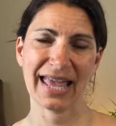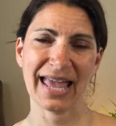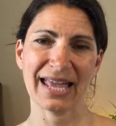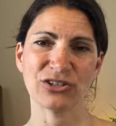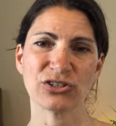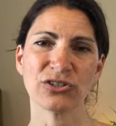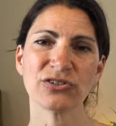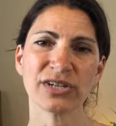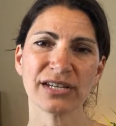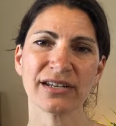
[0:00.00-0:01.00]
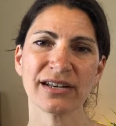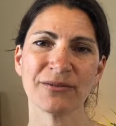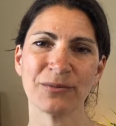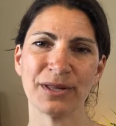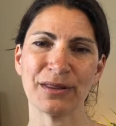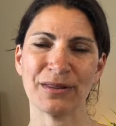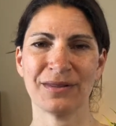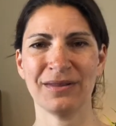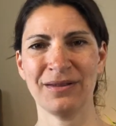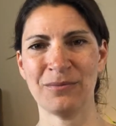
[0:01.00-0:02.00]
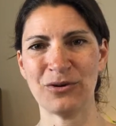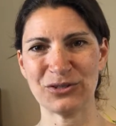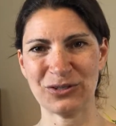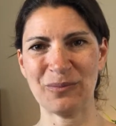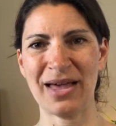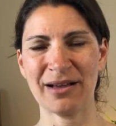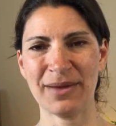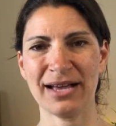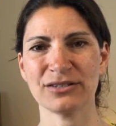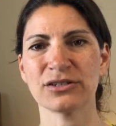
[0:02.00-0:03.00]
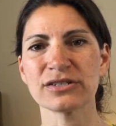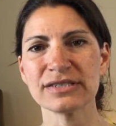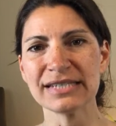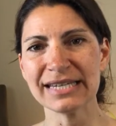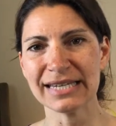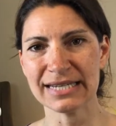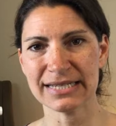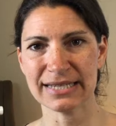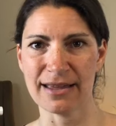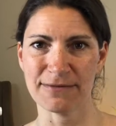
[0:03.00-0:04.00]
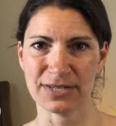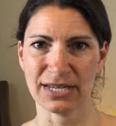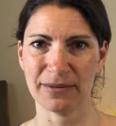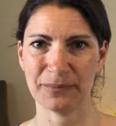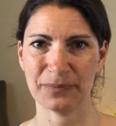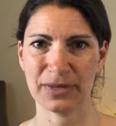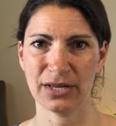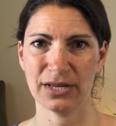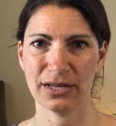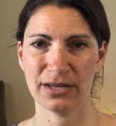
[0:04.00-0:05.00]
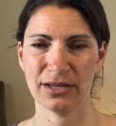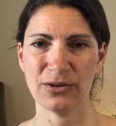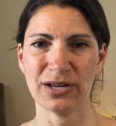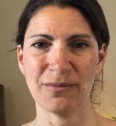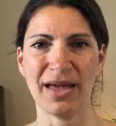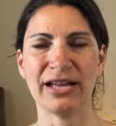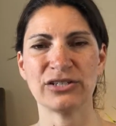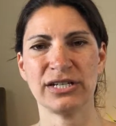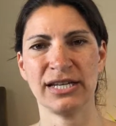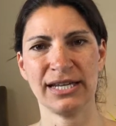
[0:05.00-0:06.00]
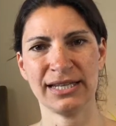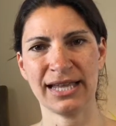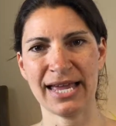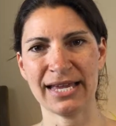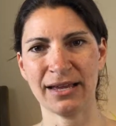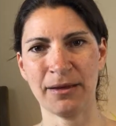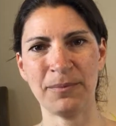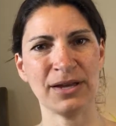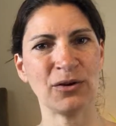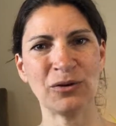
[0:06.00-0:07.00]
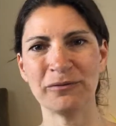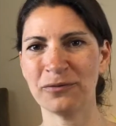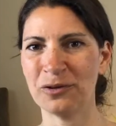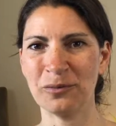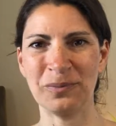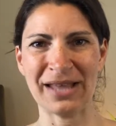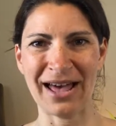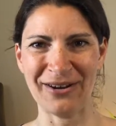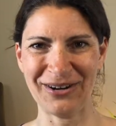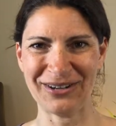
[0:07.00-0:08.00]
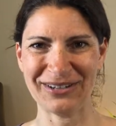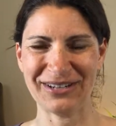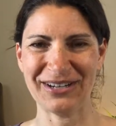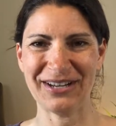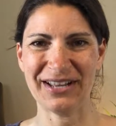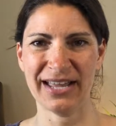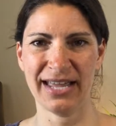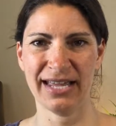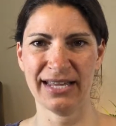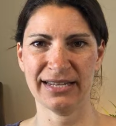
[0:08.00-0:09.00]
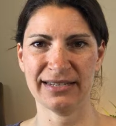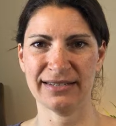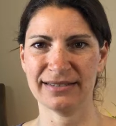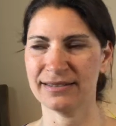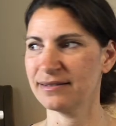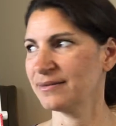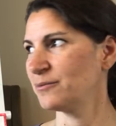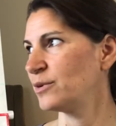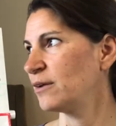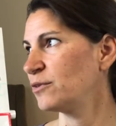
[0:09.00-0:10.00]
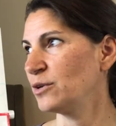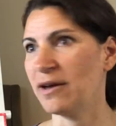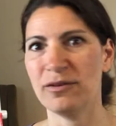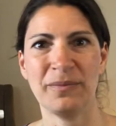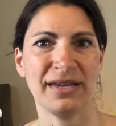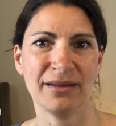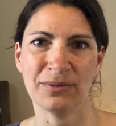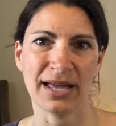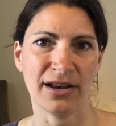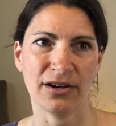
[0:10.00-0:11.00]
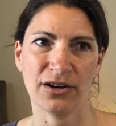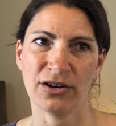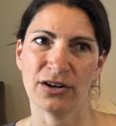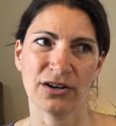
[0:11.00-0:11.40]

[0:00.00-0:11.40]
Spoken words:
And children with emotional backpacks are seeking safety. You can imagine it like a big old full bladder. And whenever you have a big bladder,